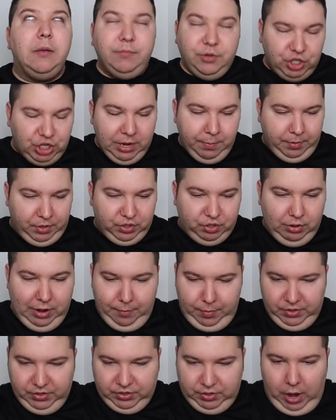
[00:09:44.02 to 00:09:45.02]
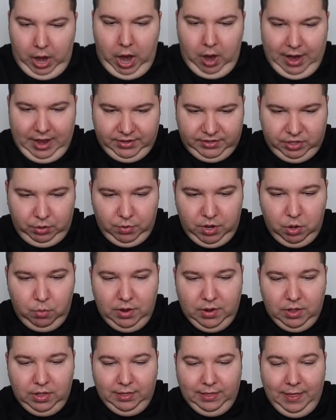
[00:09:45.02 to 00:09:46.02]
Cheapers, creepers. All right, so I'm
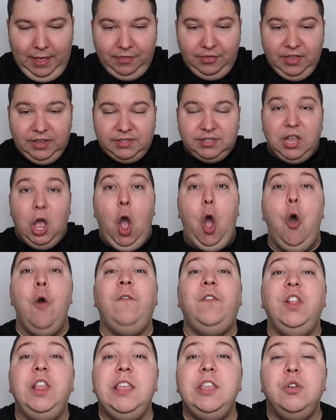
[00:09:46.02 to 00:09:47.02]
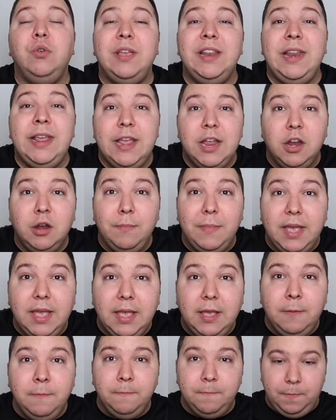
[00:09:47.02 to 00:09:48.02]
gonna let this. Hopefully, you can hear
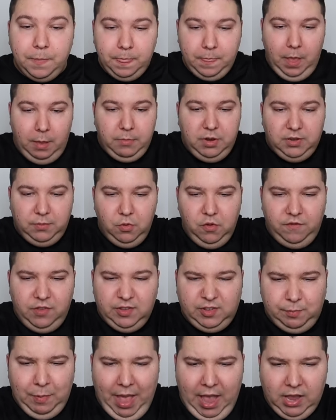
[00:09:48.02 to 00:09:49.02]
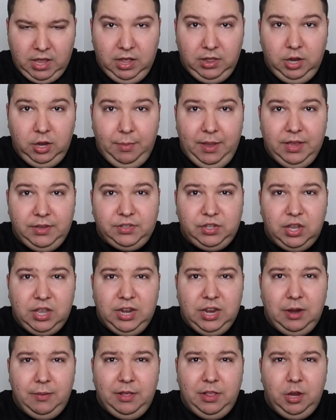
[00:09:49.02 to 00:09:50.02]
me. I'm gonna move this back a little bit so you
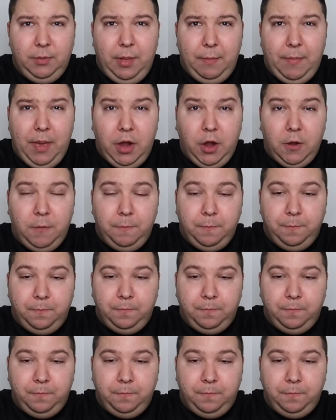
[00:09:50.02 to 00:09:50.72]
can hear me a little bit better.